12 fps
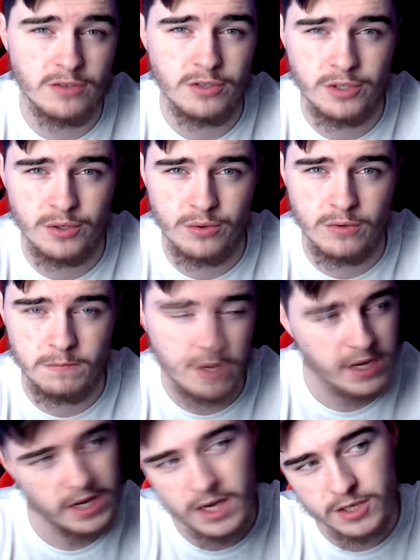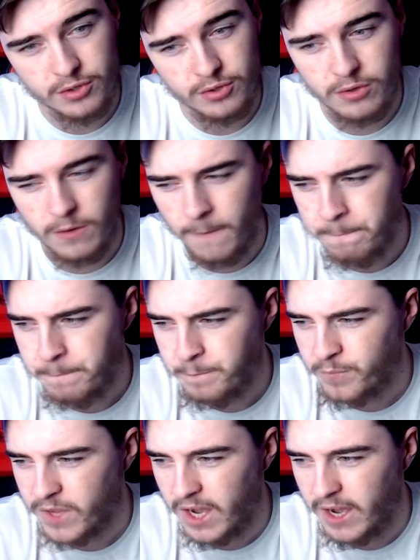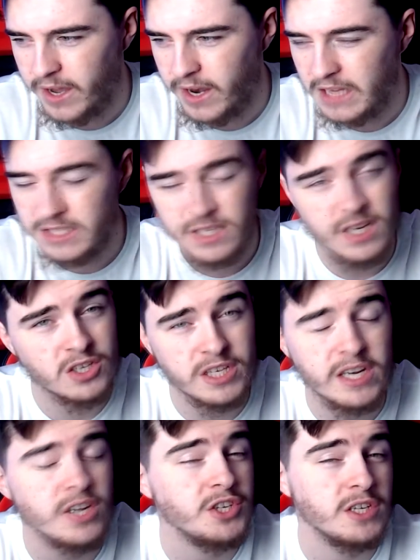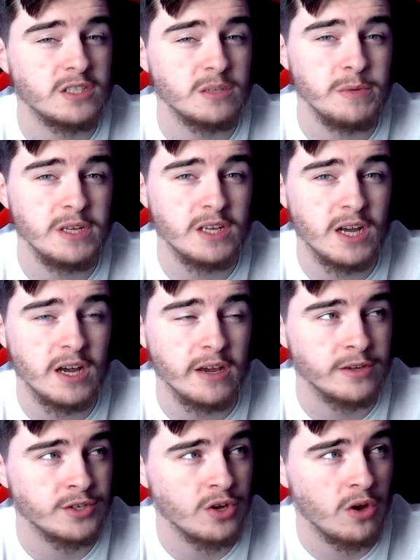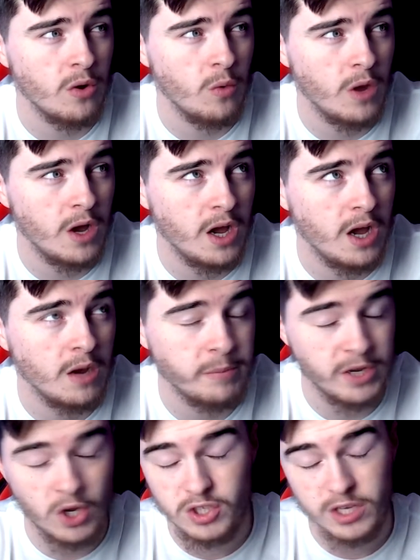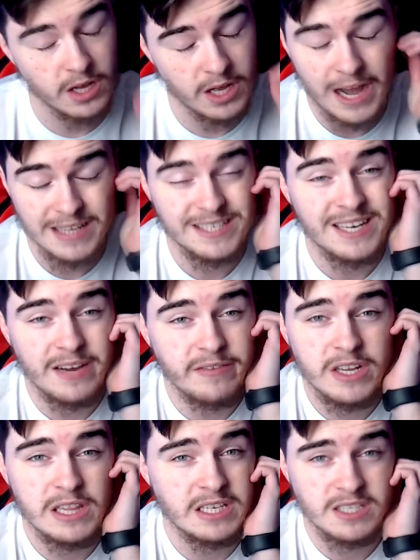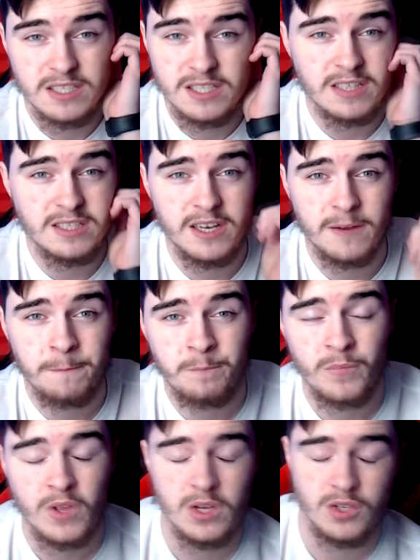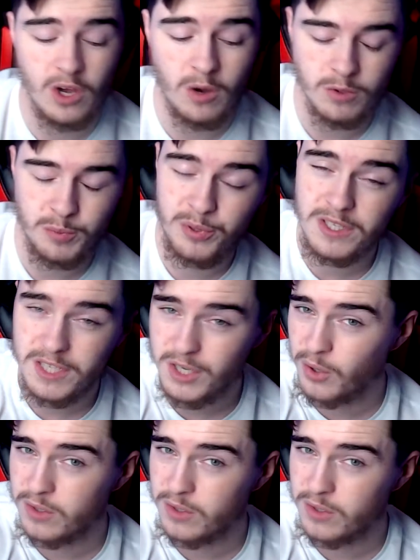school, my high school. And I didn't actually get a chance to meet the guy, so because I didn't have any lessons that day. So I was pretty gutted